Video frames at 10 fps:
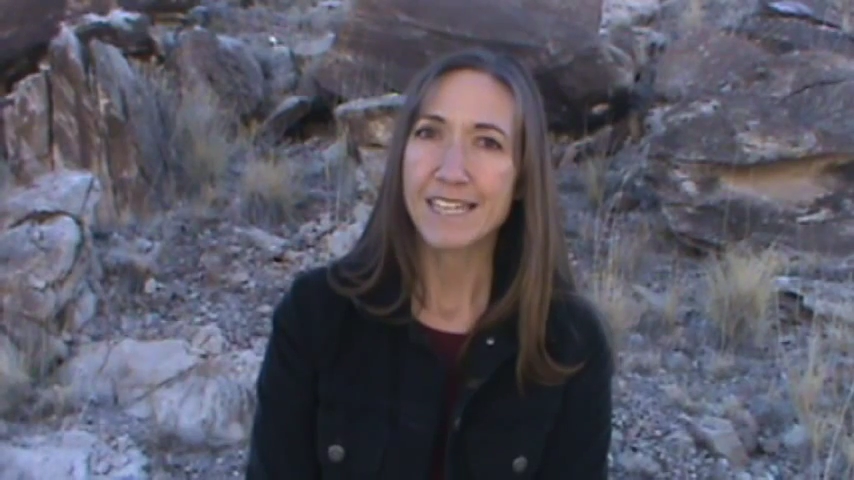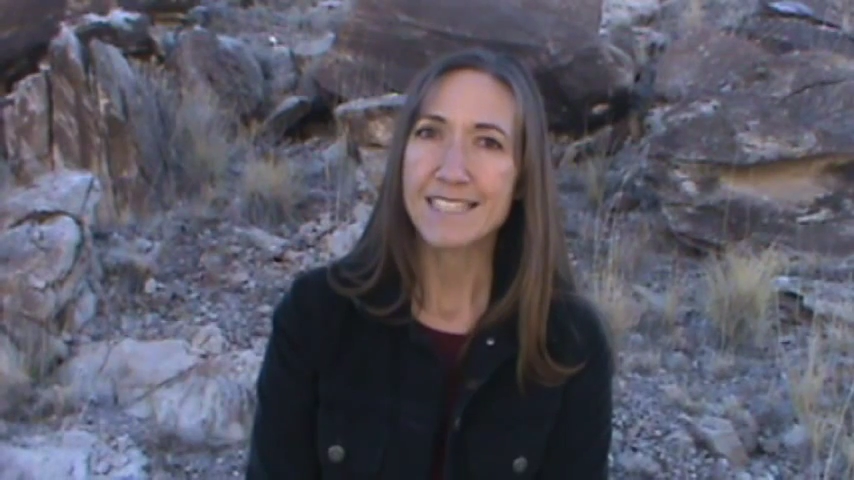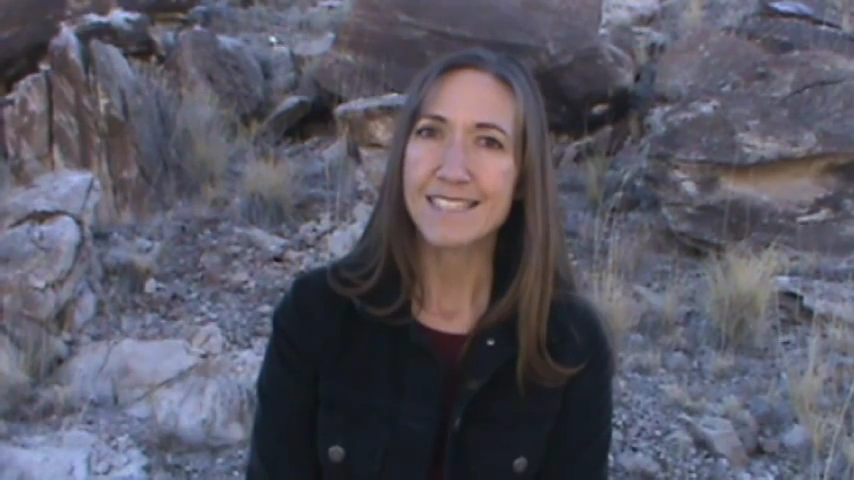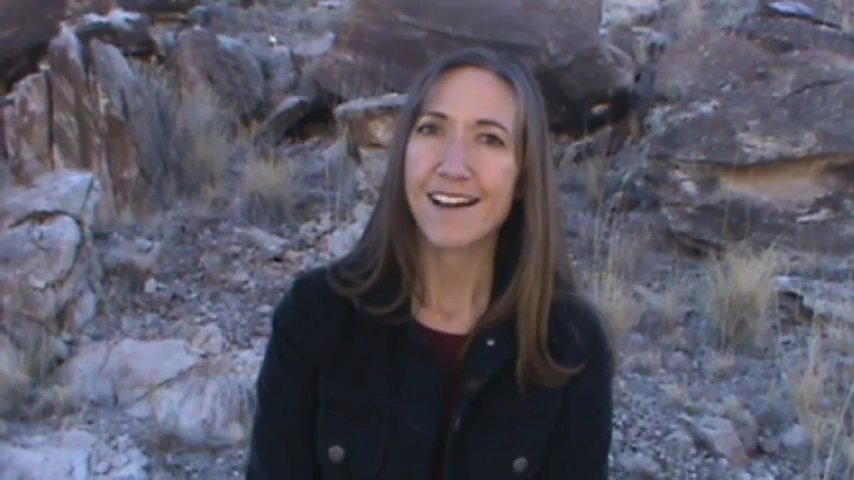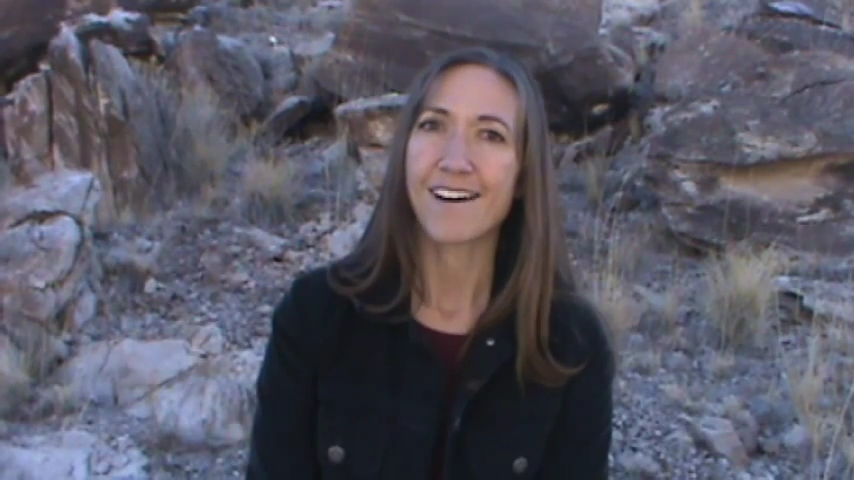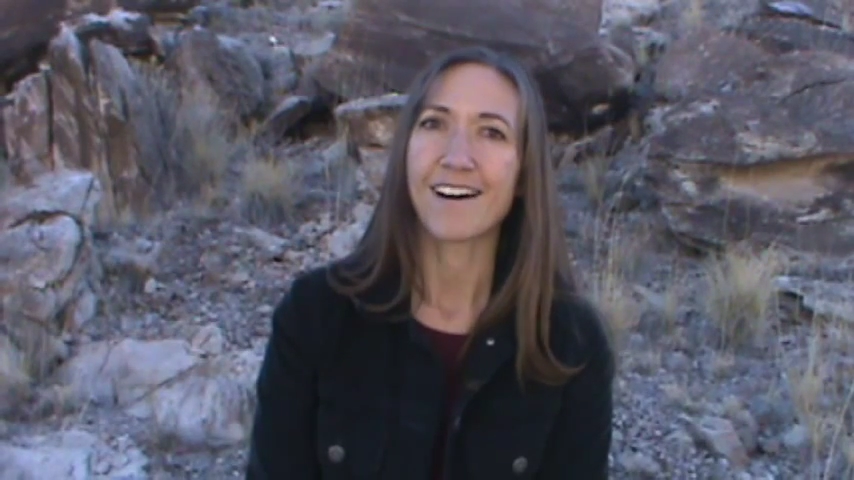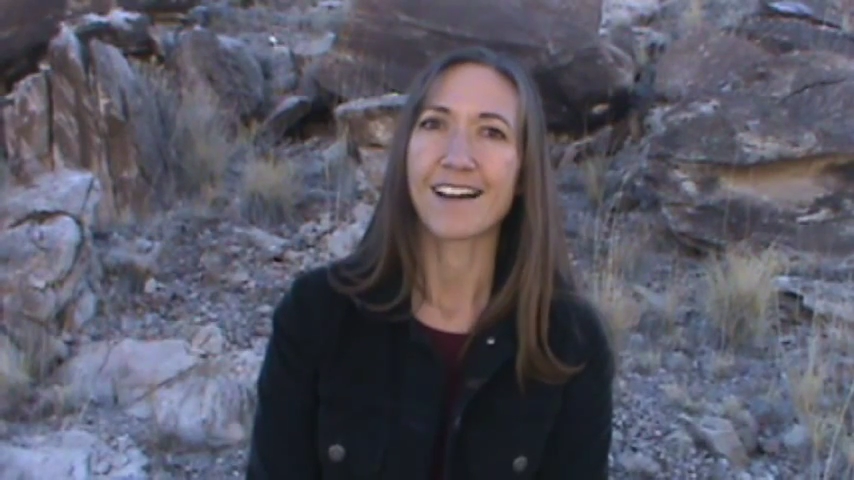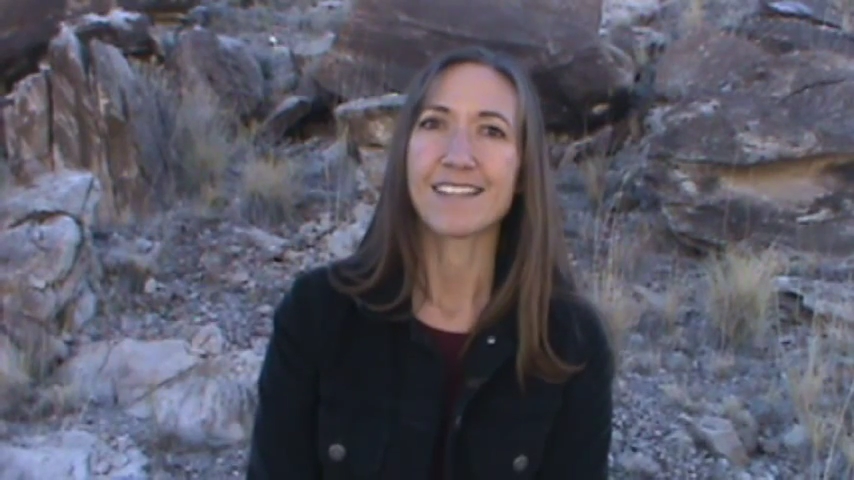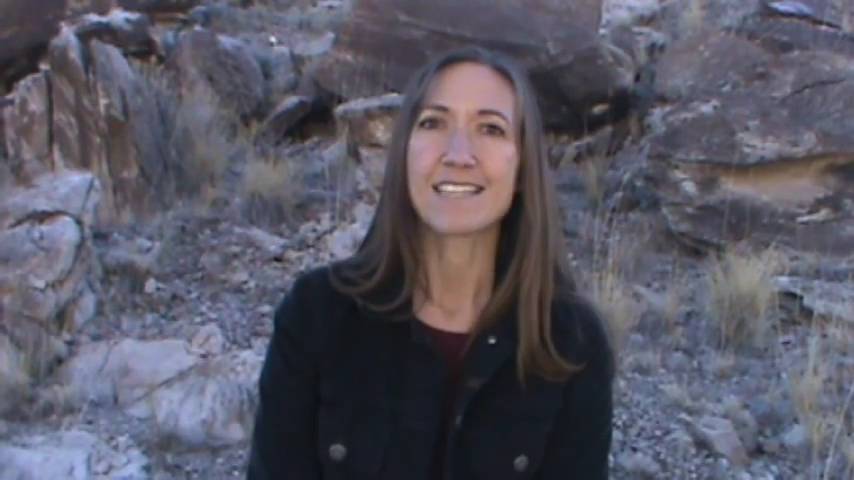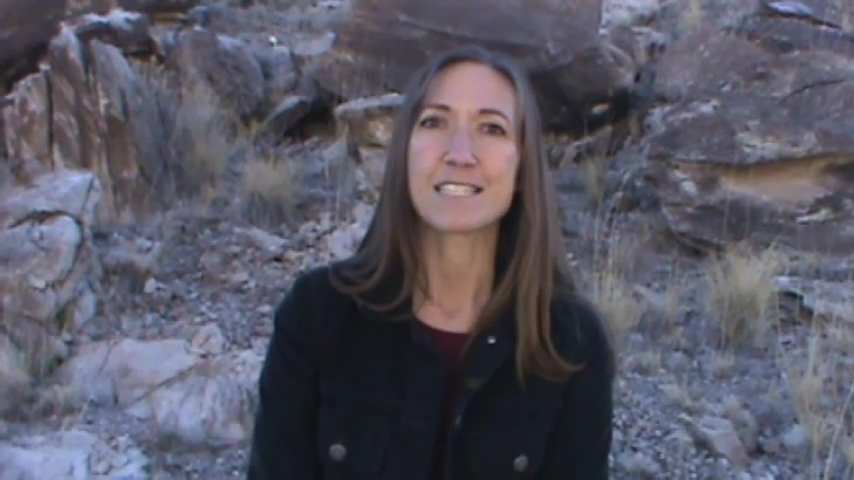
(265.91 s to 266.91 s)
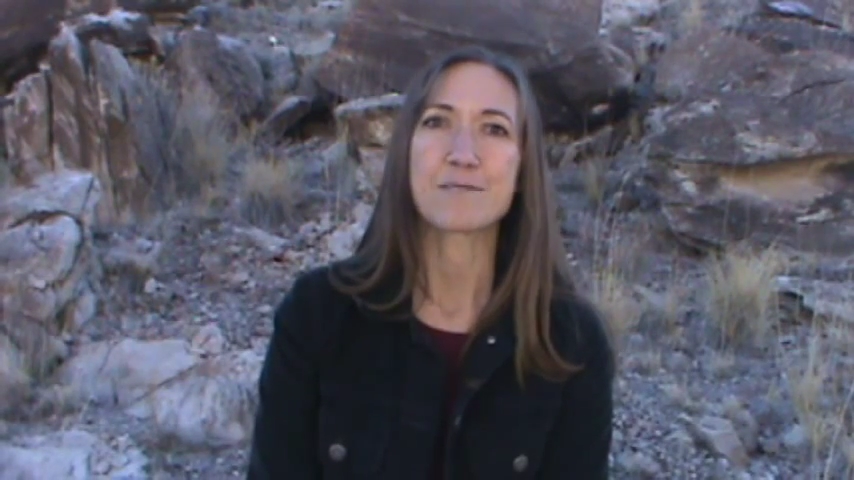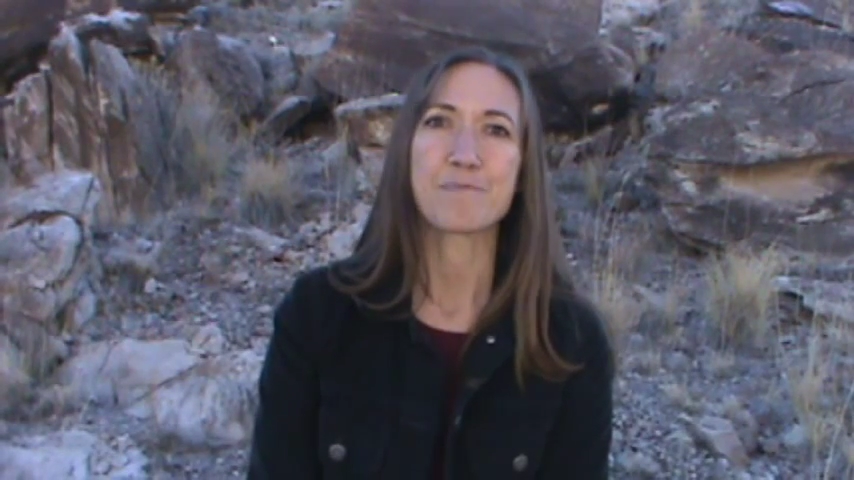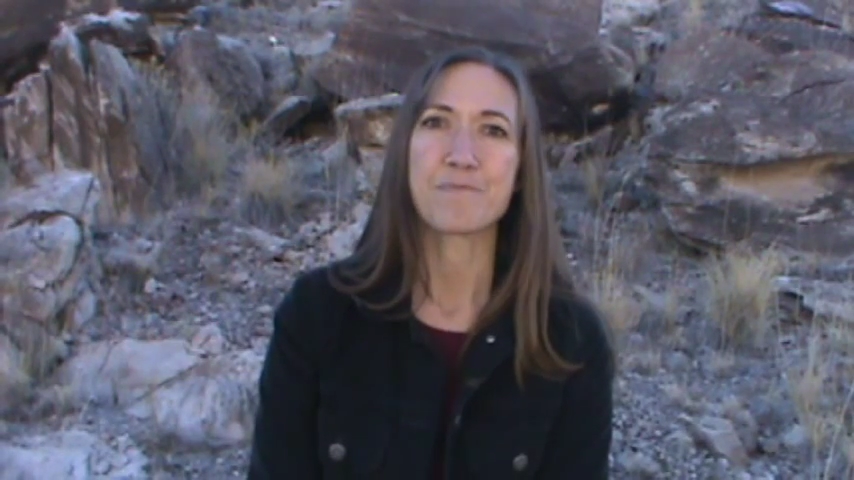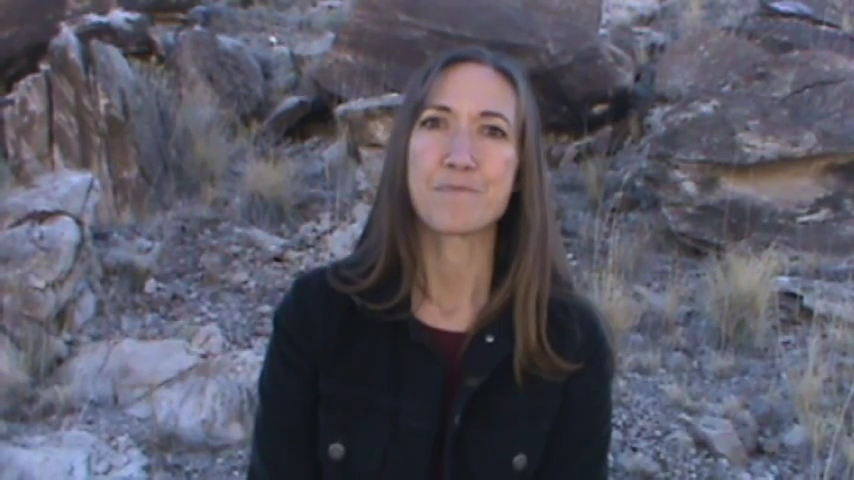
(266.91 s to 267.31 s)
us on this